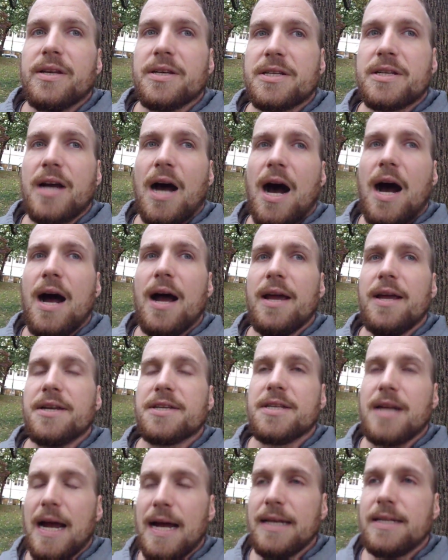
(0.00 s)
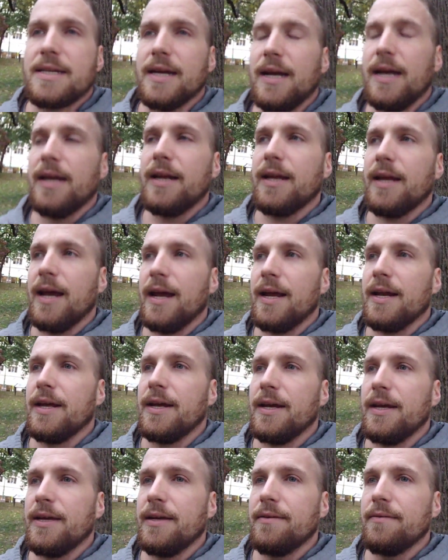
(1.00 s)
This guy, he's 19, and
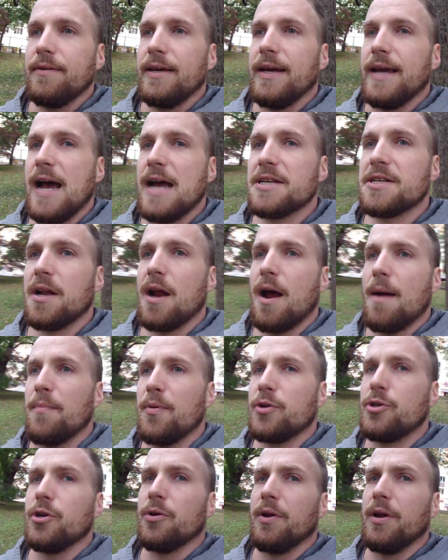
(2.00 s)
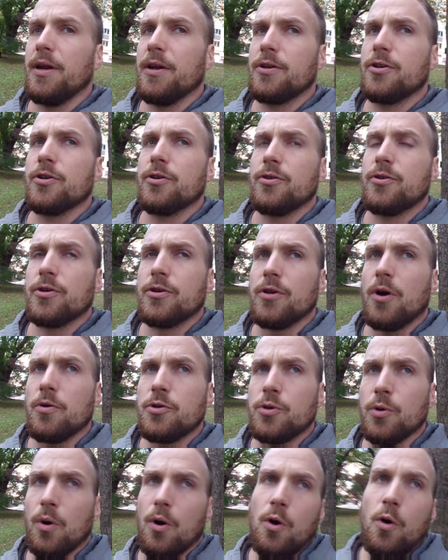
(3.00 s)
he has an opportunity to
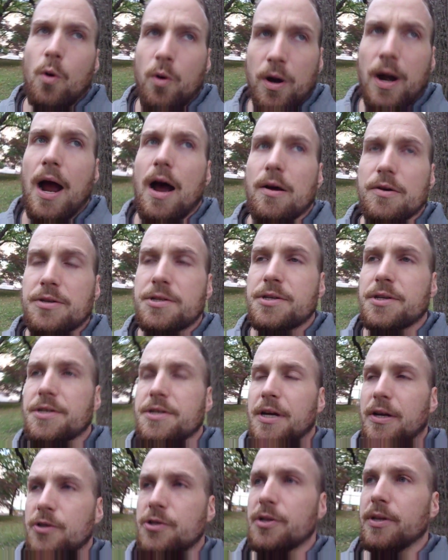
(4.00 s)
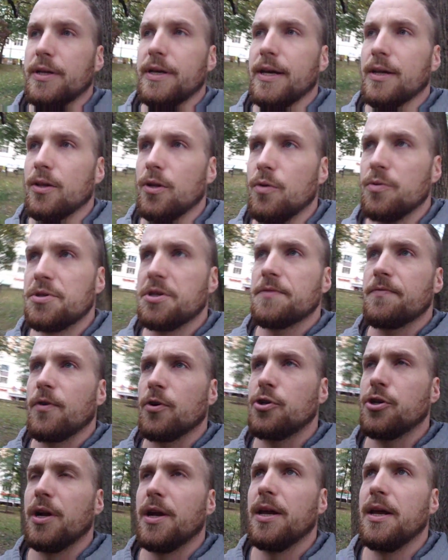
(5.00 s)
go to a whorehouse, essentially, and lose his
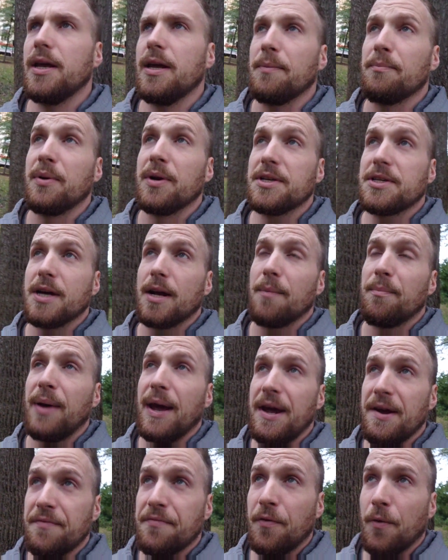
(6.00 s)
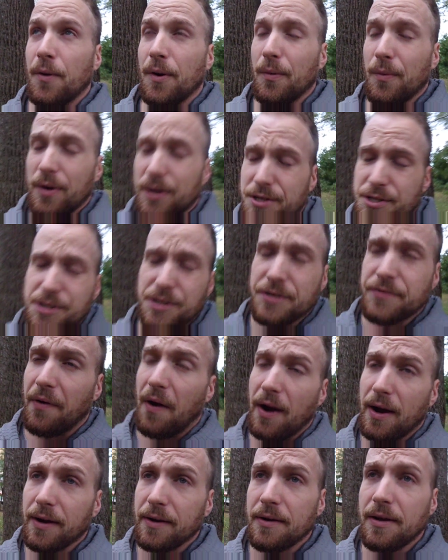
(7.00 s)
virginity, but he's got to pay for it, which is
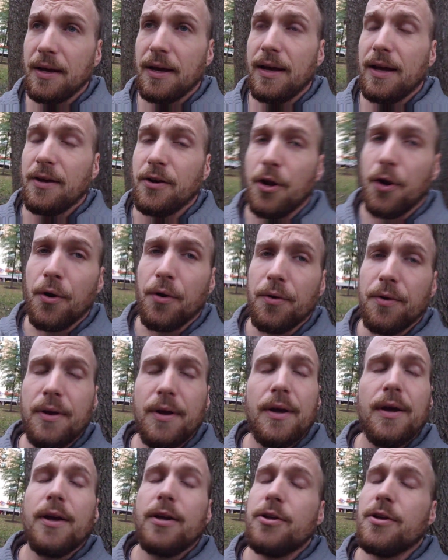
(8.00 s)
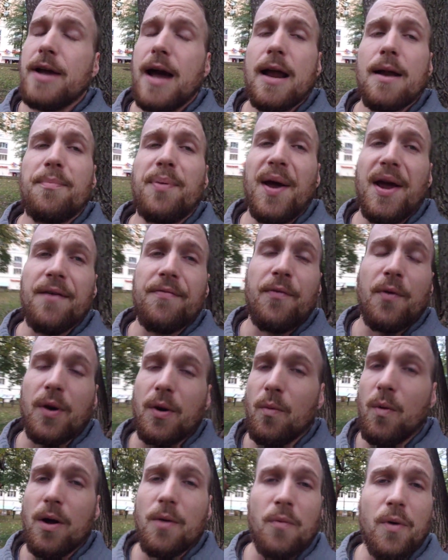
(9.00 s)
fine. Dude, you got to pay
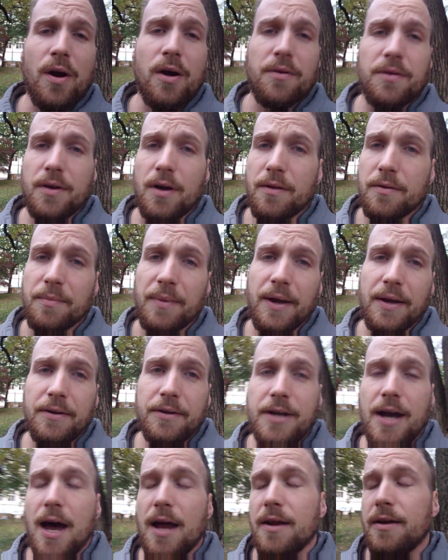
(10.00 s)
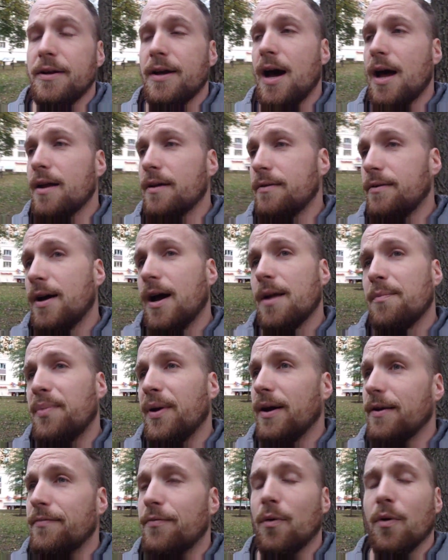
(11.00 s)
for it one way or the other, man. You got to
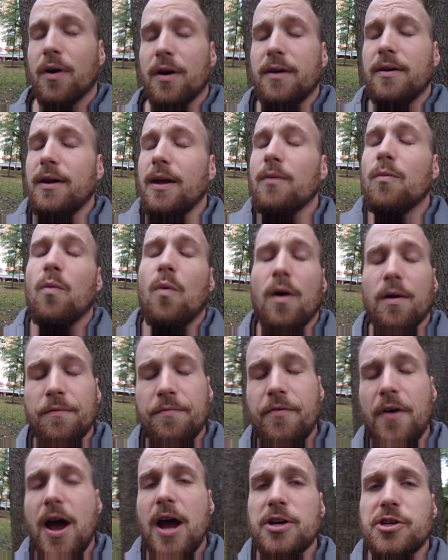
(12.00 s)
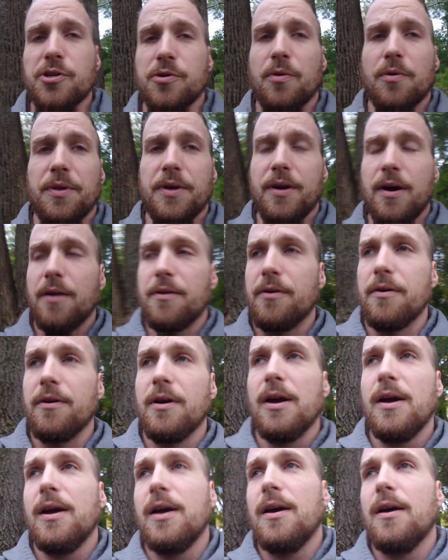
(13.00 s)
pay for it in one fashion or the
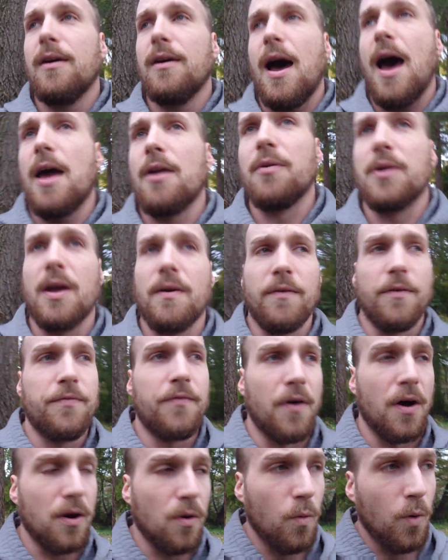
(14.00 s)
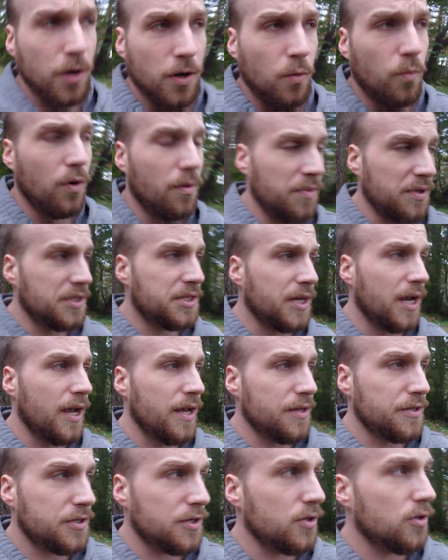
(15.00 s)
other. I don't give a fuck what a woman
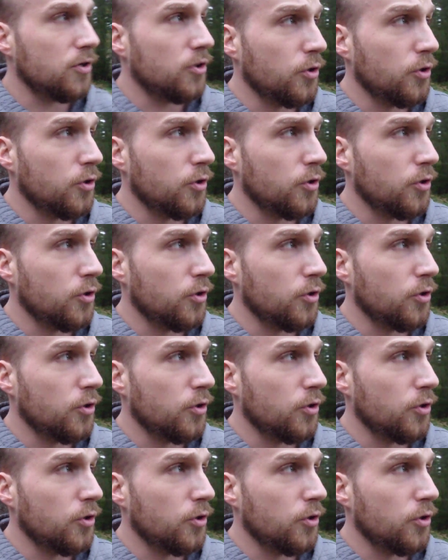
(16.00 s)
says.